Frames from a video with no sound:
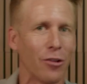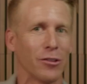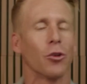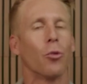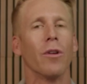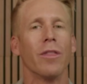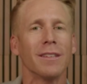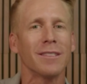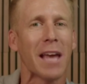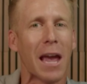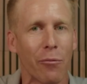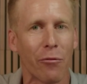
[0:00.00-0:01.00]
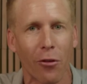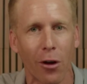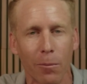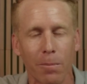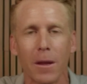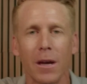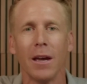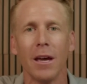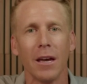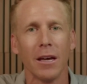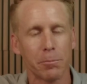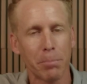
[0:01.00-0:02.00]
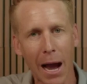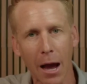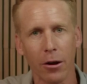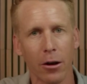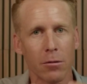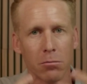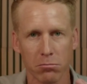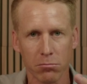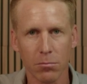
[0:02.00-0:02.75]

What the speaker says: So where this came from is Pattern